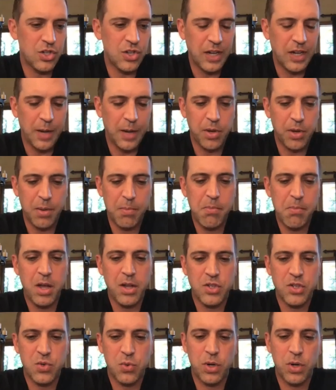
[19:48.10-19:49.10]
a couple of
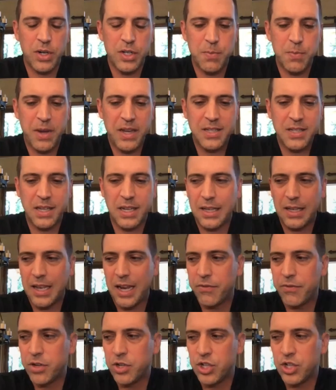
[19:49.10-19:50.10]
months, where it's basically
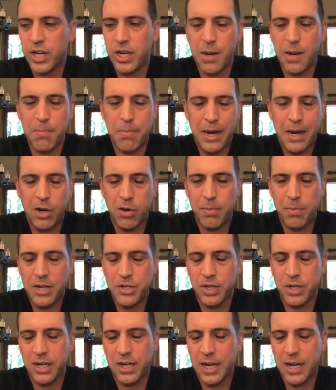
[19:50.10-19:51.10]
leveraging a
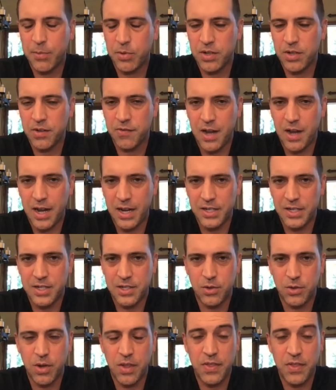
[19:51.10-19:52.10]
biometric enabled device
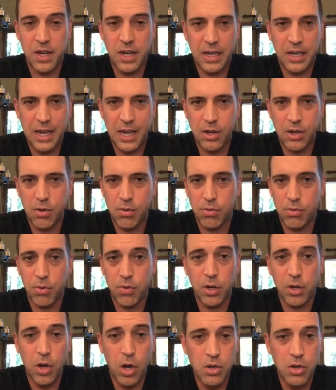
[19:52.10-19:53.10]
to authenticate you through
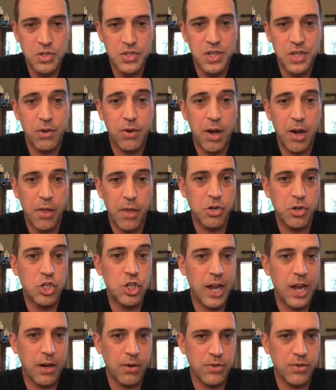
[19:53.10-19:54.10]
the call center and other
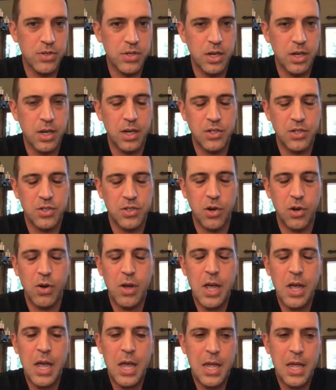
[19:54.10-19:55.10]
channels. So
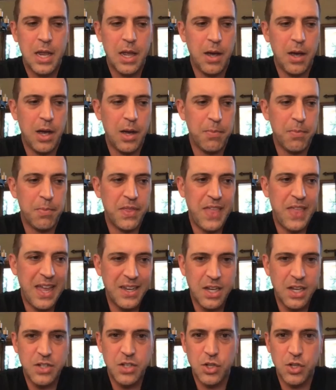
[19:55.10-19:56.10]
But that
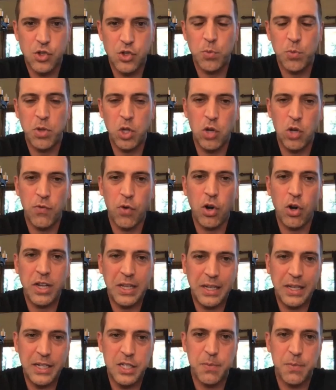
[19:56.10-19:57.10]
does assume that you've already
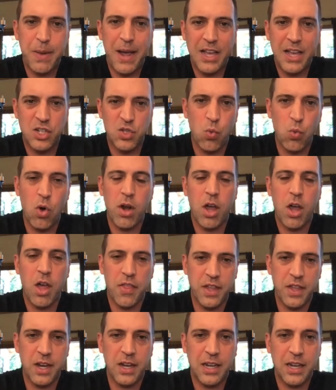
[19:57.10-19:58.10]
at least passed one
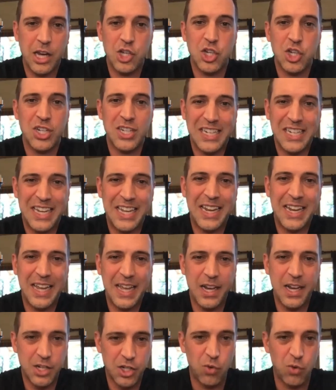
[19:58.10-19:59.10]
authentication to get
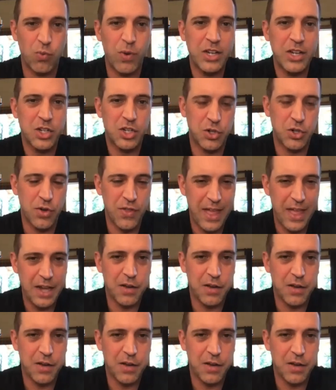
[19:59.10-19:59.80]
in and to register that